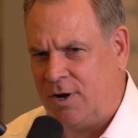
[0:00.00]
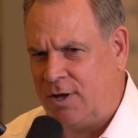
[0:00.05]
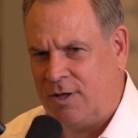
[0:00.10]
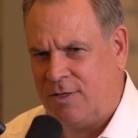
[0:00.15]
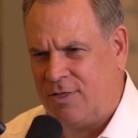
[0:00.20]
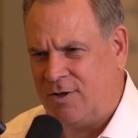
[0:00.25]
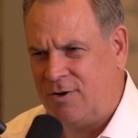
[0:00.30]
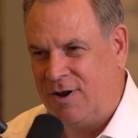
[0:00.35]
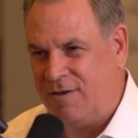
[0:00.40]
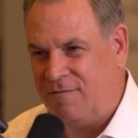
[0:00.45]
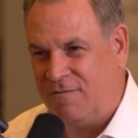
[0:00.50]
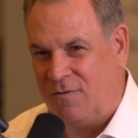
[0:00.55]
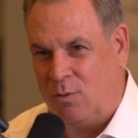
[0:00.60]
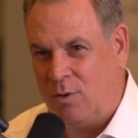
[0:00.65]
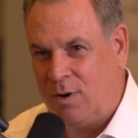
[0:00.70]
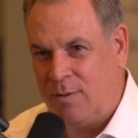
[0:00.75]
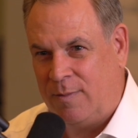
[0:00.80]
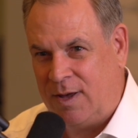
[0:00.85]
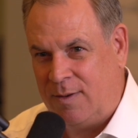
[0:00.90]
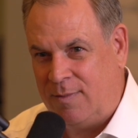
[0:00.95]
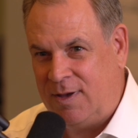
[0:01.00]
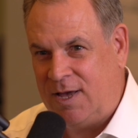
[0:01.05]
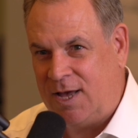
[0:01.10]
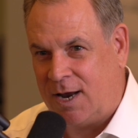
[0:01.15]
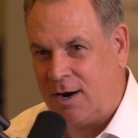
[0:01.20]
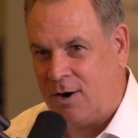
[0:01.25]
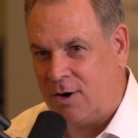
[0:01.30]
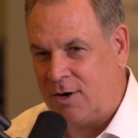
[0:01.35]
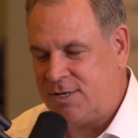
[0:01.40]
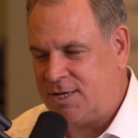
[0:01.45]
34 maybe. He had
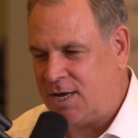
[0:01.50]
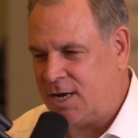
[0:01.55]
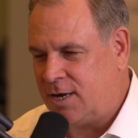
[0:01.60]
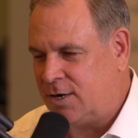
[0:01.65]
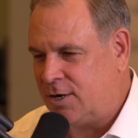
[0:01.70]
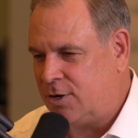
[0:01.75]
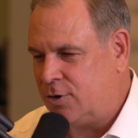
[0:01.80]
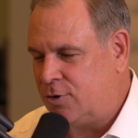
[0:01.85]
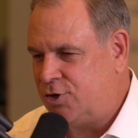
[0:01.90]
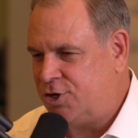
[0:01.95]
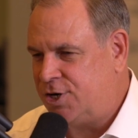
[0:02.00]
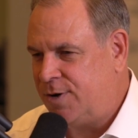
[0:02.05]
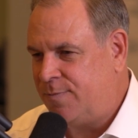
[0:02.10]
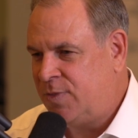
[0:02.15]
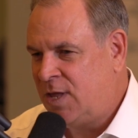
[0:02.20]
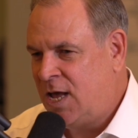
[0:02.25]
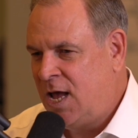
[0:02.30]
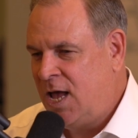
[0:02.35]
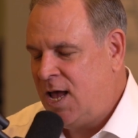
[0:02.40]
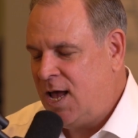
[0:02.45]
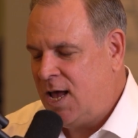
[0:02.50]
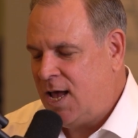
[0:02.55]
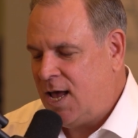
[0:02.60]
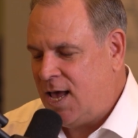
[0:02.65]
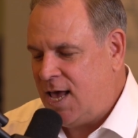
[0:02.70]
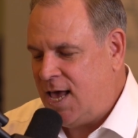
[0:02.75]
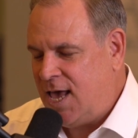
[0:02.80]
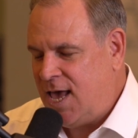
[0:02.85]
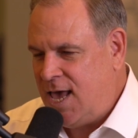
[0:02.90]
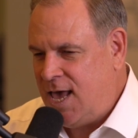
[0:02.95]
a heart attack on a cruise ship.
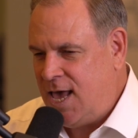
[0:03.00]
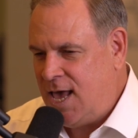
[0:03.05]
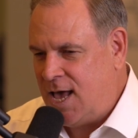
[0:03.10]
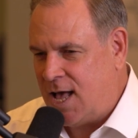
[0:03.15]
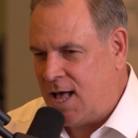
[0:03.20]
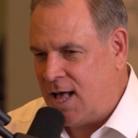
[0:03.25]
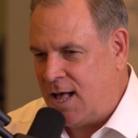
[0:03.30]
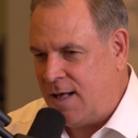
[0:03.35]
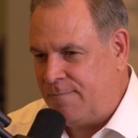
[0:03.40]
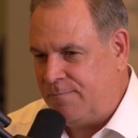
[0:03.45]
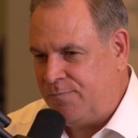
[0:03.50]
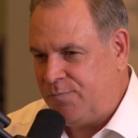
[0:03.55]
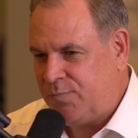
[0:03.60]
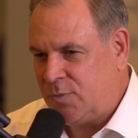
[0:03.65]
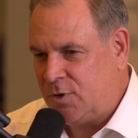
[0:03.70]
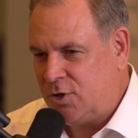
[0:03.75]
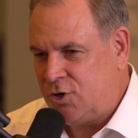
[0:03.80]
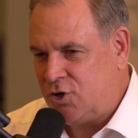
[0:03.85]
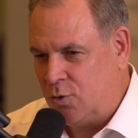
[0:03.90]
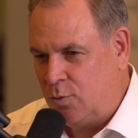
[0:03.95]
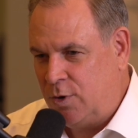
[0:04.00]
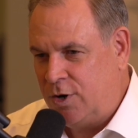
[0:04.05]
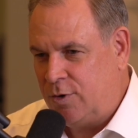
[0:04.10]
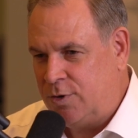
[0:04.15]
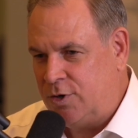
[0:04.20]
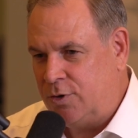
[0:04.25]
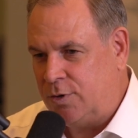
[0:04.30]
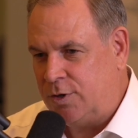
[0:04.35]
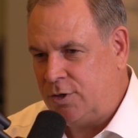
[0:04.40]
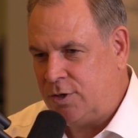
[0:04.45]
So we were
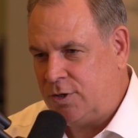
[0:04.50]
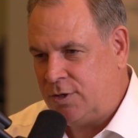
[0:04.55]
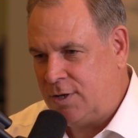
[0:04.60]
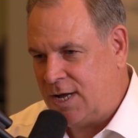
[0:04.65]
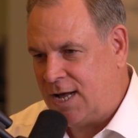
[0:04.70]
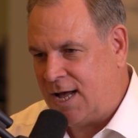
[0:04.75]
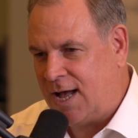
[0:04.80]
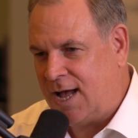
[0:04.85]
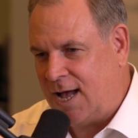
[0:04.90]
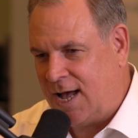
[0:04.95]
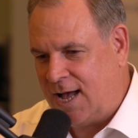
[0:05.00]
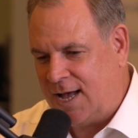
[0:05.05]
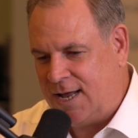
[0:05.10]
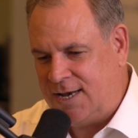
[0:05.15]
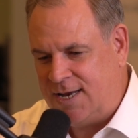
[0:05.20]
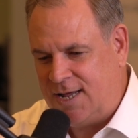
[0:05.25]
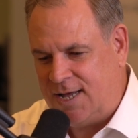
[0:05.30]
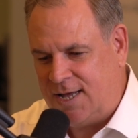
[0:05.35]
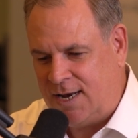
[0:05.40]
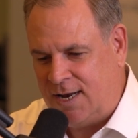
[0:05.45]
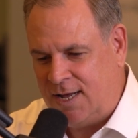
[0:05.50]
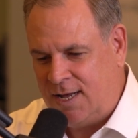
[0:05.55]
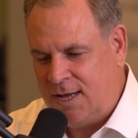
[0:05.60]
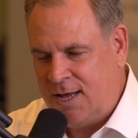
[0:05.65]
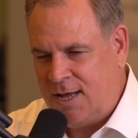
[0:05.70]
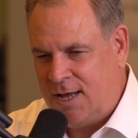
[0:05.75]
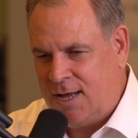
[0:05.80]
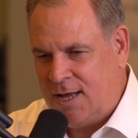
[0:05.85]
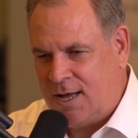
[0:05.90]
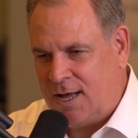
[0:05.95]
doing, I did,
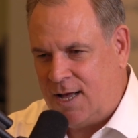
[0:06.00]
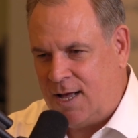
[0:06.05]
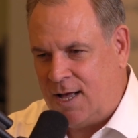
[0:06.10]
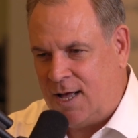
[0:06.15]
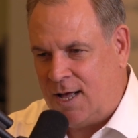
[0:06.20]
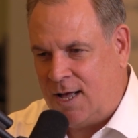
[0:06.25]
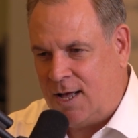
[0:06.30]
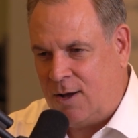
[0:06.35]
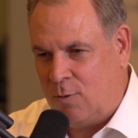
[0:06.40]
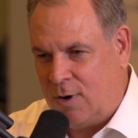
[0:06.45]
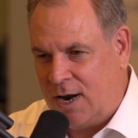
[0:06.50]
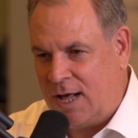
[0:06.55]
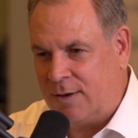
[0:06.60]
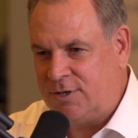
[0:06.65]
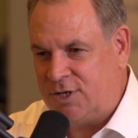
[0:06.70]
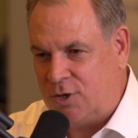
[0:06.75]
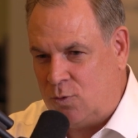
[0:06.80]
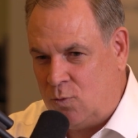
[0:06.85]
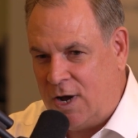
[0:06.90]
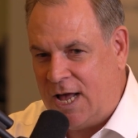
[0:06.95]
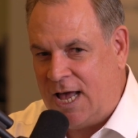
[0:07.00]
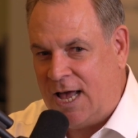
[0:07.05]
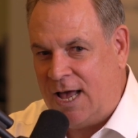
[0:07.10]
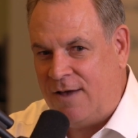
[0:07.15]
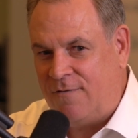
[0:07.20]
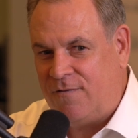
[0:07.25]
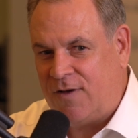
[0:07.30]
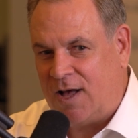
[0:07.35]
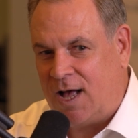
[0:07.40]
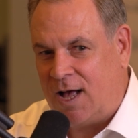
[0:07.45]
when I was at
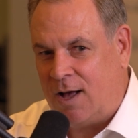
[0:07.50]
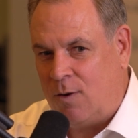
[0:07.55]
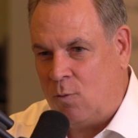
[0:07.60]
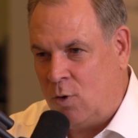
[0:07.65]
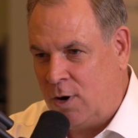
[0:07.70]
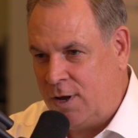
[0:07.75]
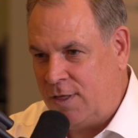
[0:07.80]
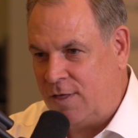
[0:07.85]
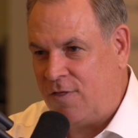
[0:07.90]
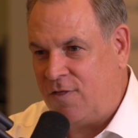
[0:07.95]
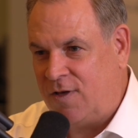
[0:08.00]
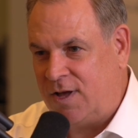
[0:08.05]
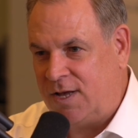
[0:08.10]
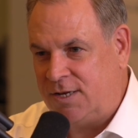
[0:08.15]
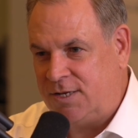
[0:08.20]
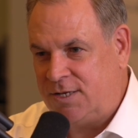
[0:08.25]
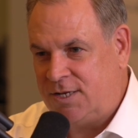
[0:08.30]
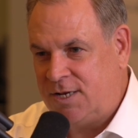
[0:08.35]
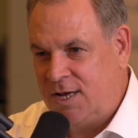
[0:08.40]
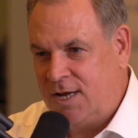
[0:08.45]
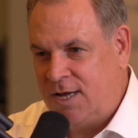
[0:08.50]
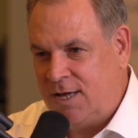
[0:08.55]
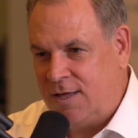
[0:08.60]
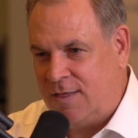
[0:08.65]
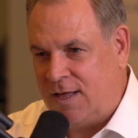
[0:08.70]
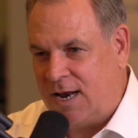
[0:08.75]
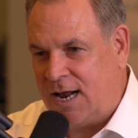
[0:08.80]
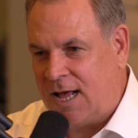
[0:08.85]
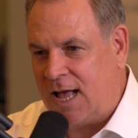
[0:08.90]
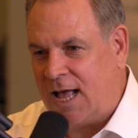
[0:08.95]
Wave, one of the things
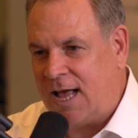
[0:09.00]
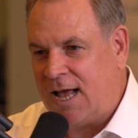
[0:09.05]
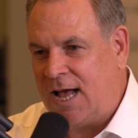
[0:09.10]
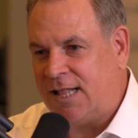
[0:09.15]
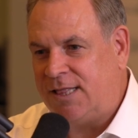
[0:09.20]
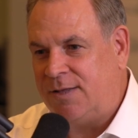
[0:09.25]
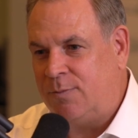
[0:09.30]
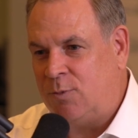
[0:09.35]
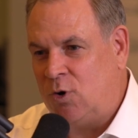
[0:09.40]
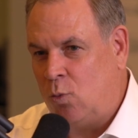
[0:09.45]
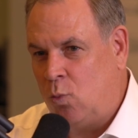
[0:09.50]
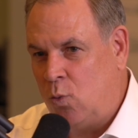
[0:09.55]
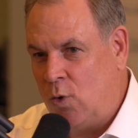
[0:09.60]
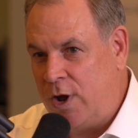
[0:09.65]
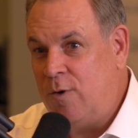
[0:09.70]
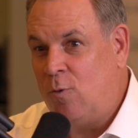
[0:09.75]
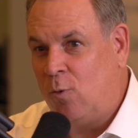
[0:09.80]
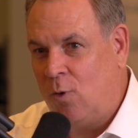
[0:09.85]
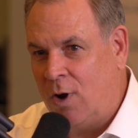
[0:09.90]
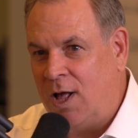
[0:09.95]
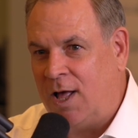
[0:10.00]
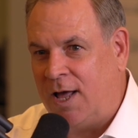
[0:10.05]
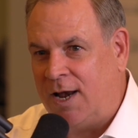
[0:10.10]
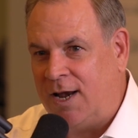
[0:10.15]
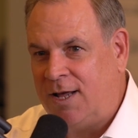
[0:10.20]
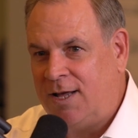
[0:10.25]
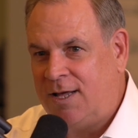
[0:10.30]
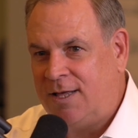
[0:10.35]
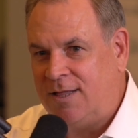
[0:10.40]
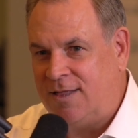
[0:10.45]
that I got them to rerun
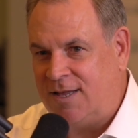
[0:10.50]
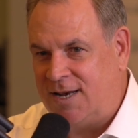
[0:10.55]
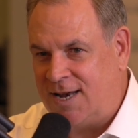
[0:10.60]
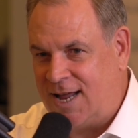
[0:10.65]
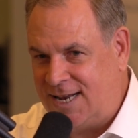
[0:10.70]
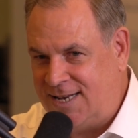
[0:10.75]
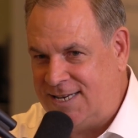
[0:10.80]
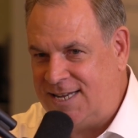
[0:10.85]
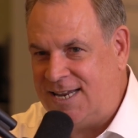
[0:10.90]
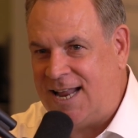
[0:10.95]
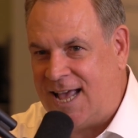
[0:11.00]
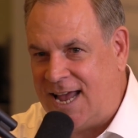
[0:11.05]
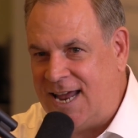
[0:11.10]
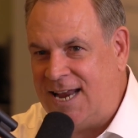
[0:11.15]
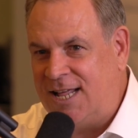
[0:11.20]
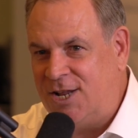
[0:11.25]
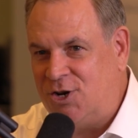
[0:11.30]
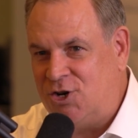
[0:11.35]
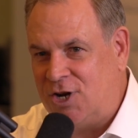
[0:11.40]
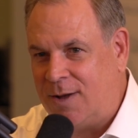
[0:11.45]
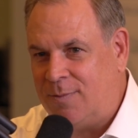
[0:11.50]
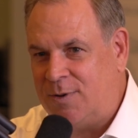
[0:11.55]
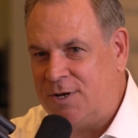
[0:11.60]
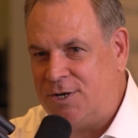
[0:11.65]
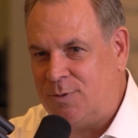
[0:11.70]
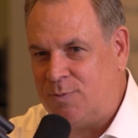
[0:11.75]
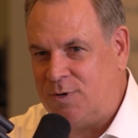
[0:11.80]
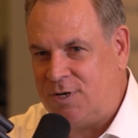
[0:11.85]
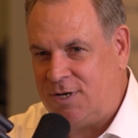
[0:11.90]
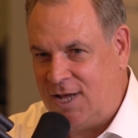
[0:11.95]
the 1980
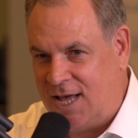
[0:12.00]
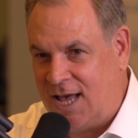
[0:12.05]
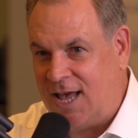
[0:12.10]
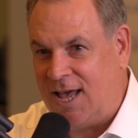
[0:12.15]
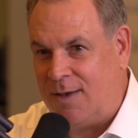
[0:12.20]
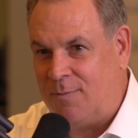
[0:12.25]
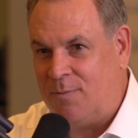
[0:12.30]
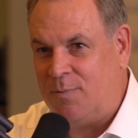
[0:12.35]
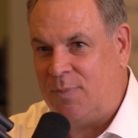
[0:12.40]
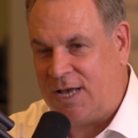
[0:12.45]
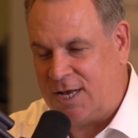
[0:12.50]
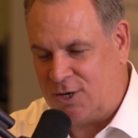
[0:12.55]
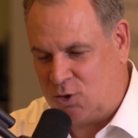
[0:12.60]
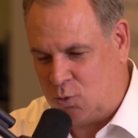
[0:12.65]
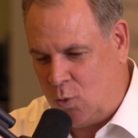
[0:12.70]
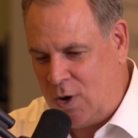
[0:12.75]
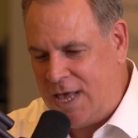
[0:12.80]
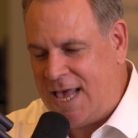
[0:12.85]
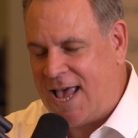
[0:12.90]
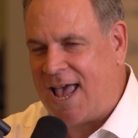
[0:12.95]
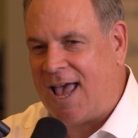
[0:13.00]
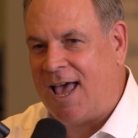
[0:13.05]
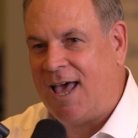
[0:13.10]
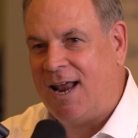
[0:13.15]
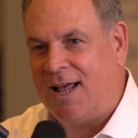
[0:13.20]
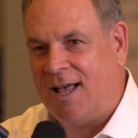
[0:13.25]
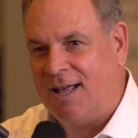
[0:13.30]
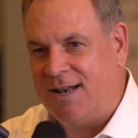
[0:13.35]
championship game because we had a